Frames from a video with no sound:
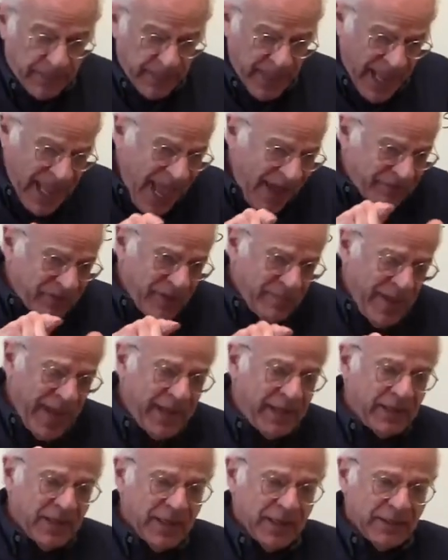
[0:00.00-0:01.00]
they have to
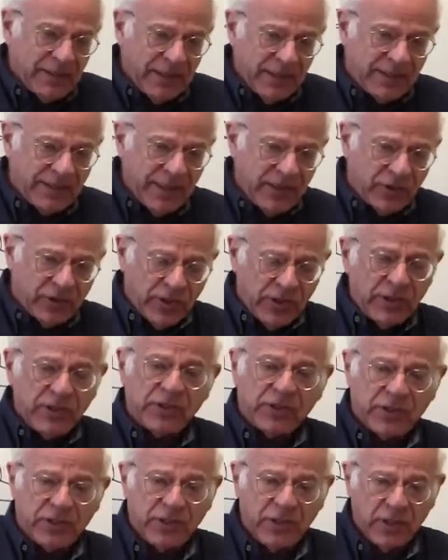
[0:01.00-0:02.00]
make
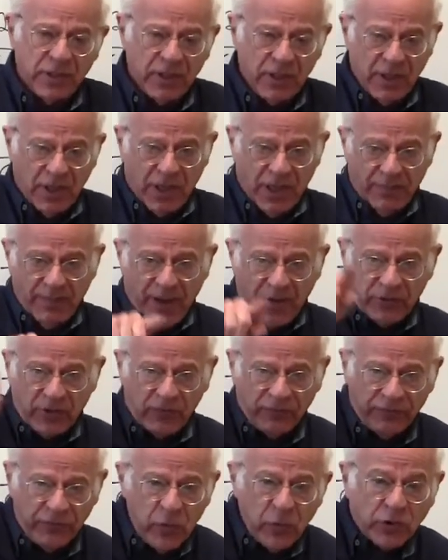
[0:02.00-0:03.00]
decisions about
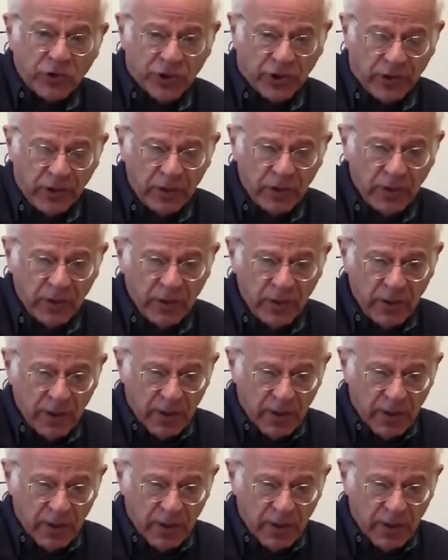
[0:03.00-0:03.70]
the future